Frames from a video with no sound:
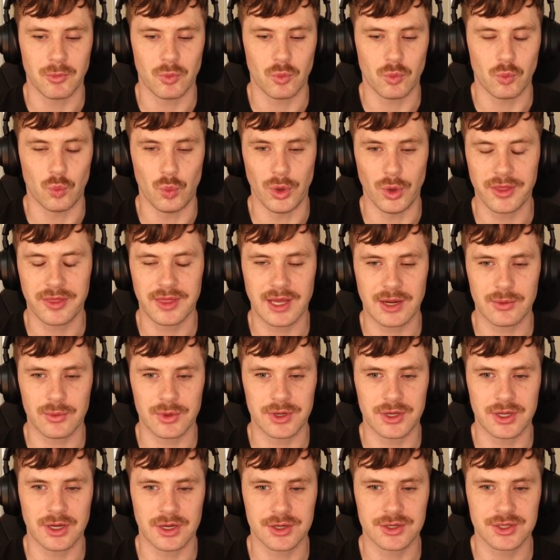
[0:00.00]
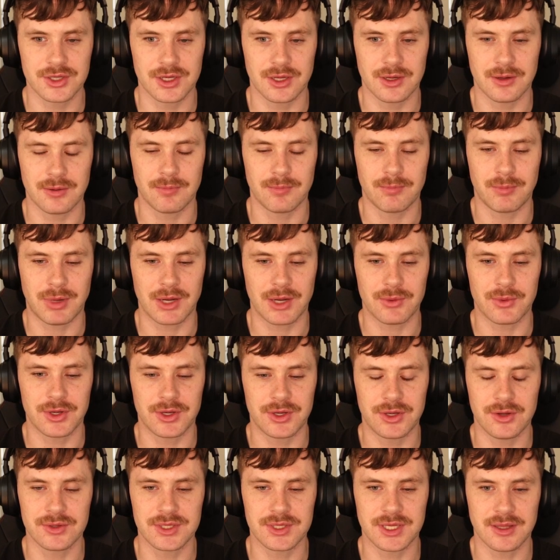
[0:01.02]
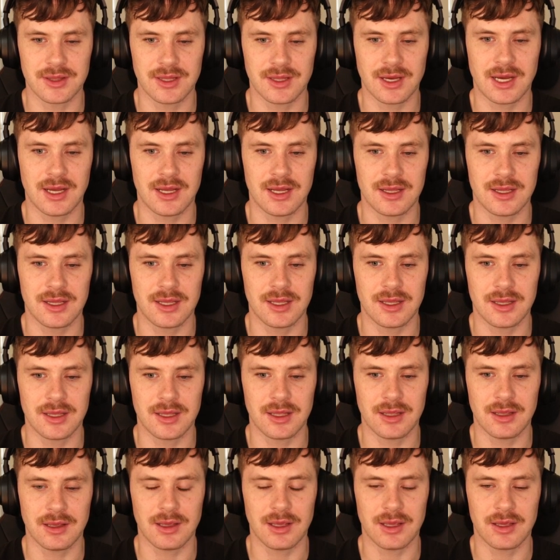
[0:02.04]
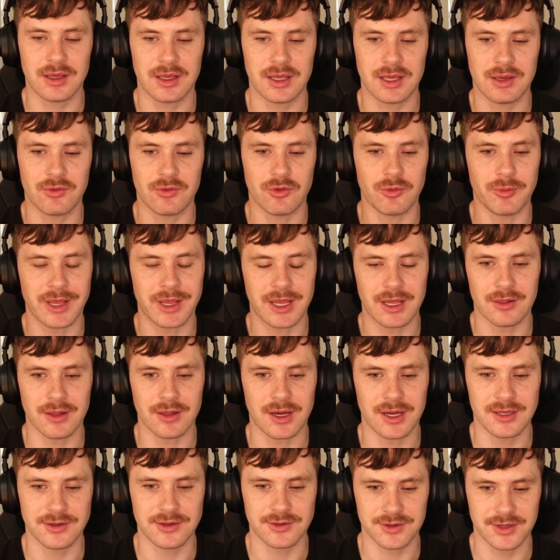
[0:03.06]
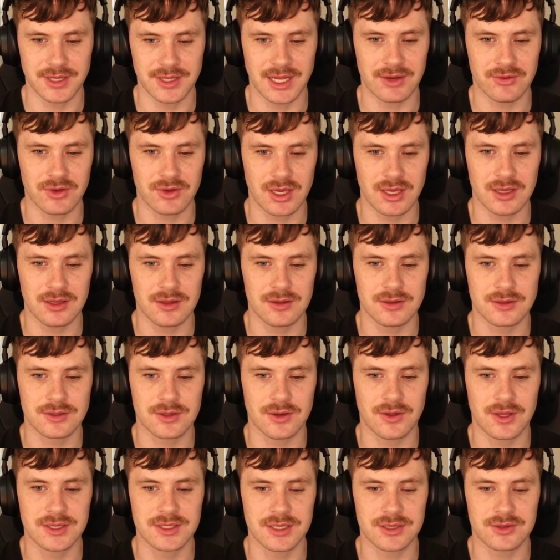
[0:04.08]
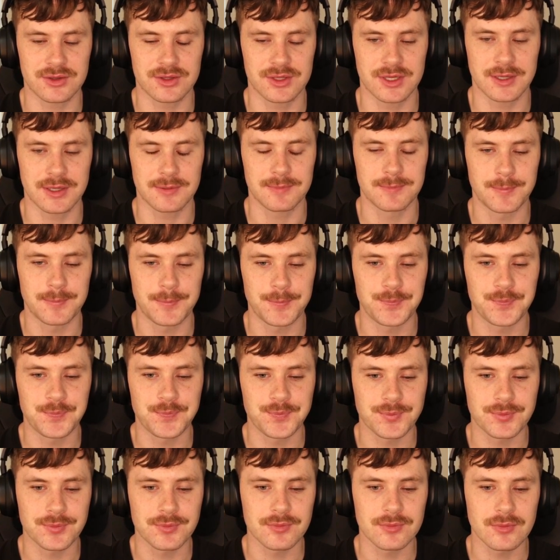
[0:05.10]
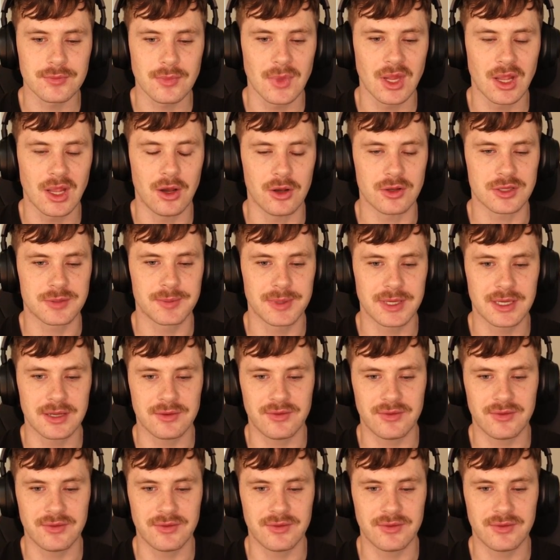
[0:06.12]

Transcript: with that reduction, by reducing that, it will make it a lot easier to navigate. So that's interesting. Oh, speaking of